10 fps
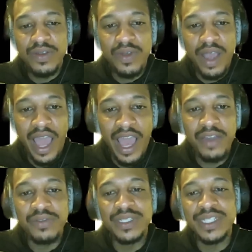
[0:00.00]

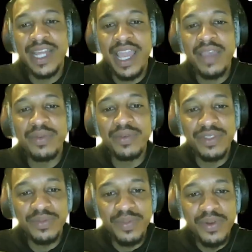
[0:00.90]
How is it able
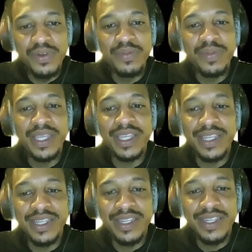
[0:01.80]
to pull me
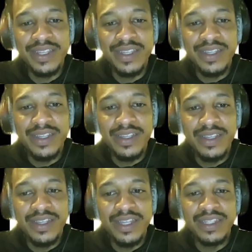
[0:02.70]

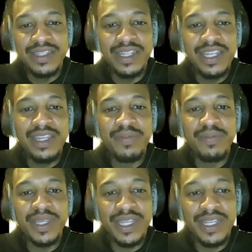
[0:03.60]
and lead
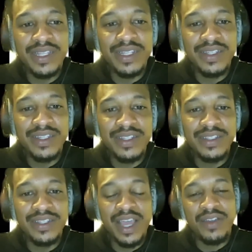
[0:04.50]
me
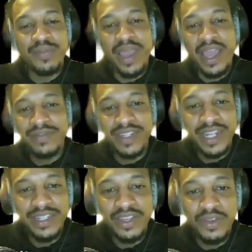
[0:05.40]
down a path that
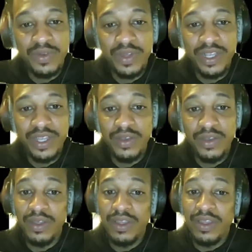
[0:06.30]
I don't want to
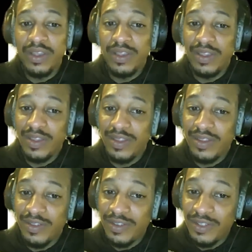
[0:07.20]
go?
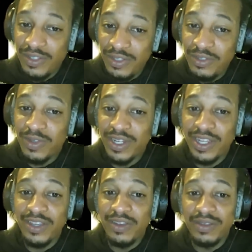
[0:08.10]
Or do you want to
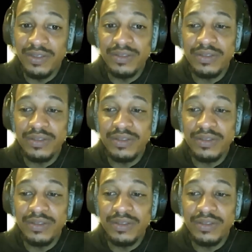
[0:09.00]
go?